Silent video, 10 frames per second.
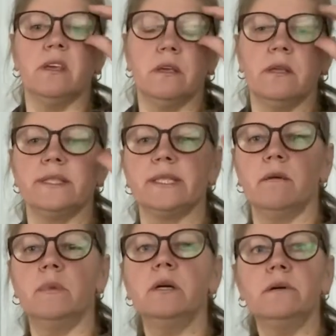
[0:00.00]
In
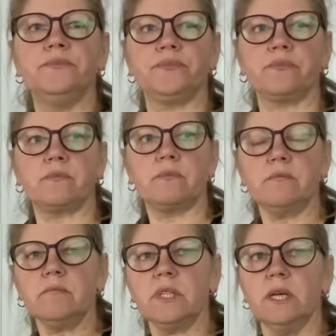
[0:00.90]
summer,
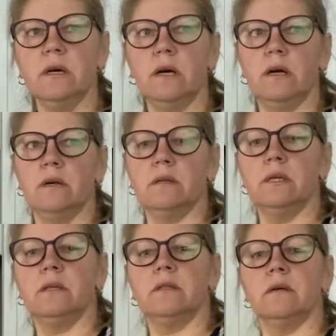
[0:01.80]
on
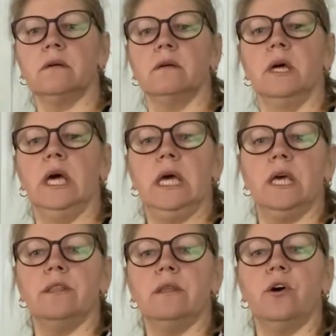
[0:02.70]

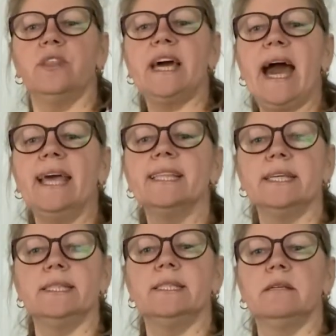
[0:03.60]
the
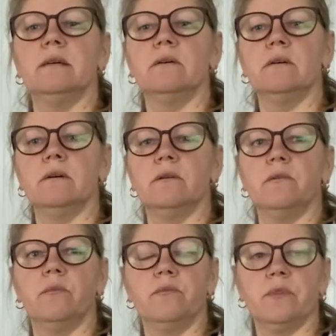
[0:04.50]
island
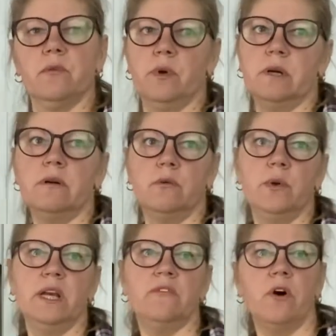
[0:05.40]
where
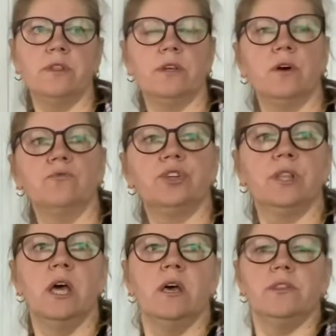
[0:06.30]
we live on the
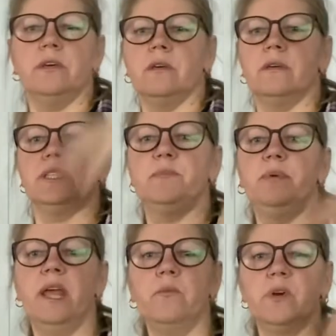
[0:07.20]
ocean, the
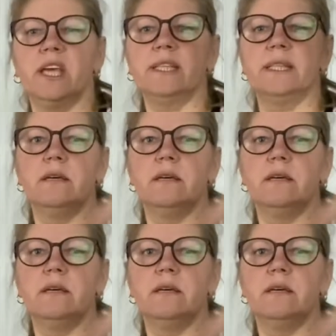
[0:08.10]
spray, we get